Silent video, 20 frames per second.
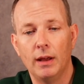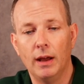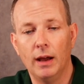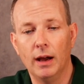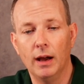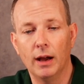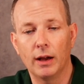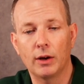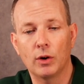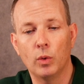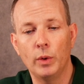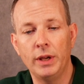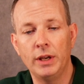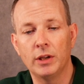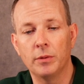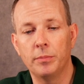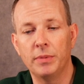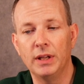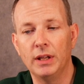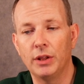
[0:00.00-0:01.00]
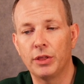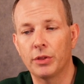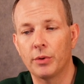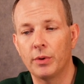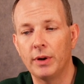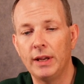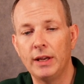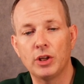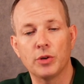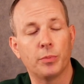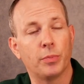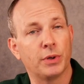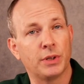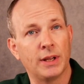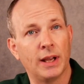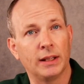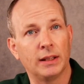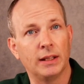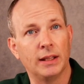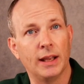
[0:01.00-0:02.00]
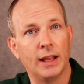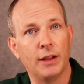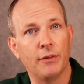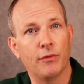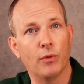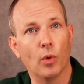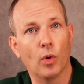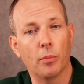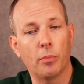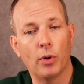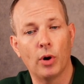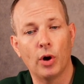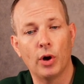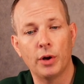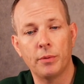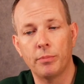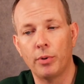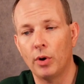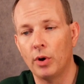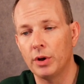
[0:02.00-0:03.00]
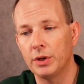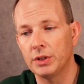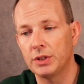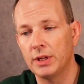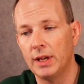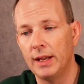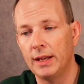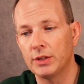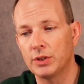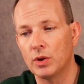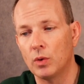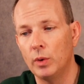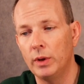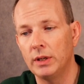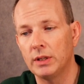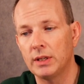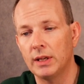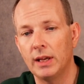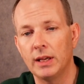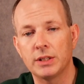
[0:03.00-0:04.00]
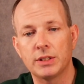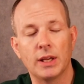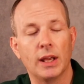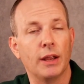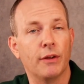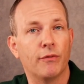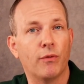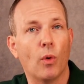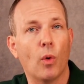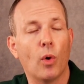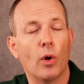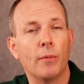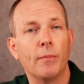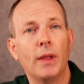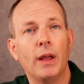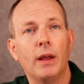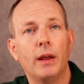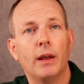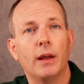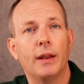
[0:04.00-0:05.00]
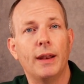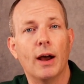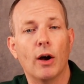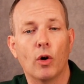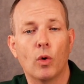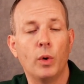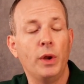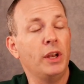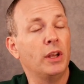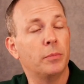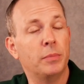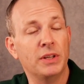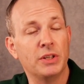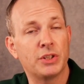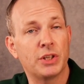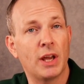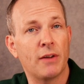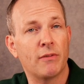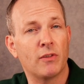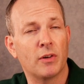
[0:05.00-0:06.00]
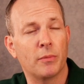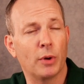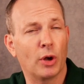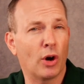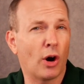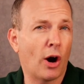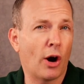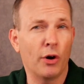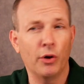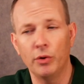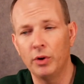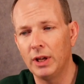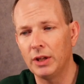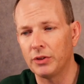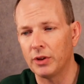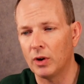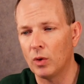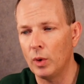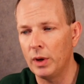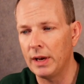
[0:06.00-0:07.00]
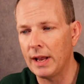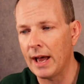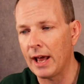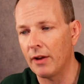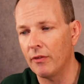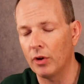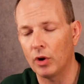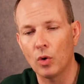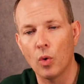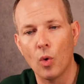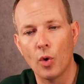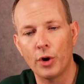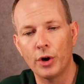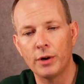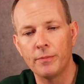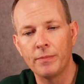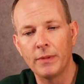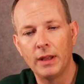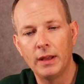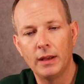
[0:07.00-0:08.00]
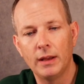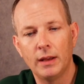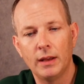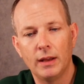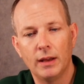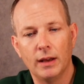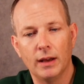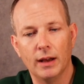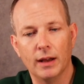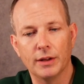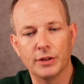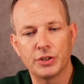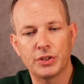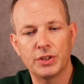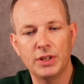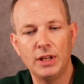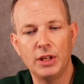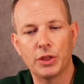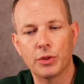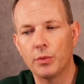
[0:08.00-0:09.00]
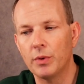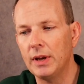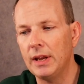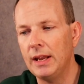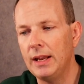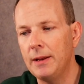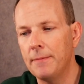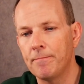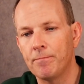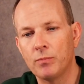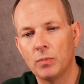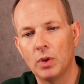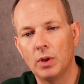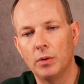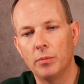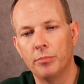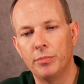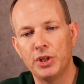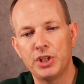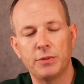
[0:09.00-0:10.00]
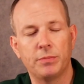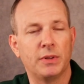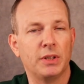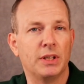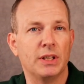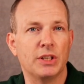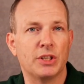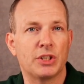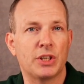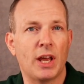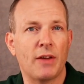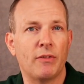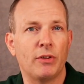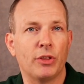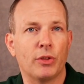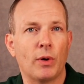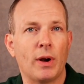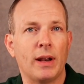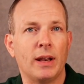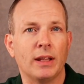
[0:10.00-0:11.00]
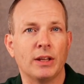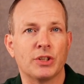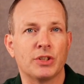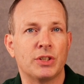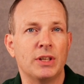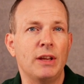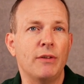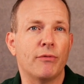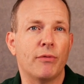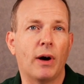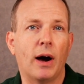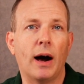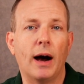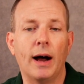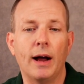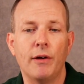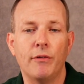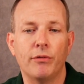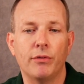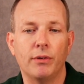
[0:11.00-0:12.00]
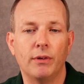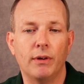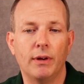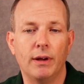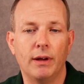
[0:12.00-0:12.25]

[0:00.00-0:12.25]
uh, queen to b3 to protect the a4 pawn. Pawn takes, queen takes a4. Now queen to b7 from Hikaru to get the queen out of the corner. Uh, c3, bishop to d7, threatening c5,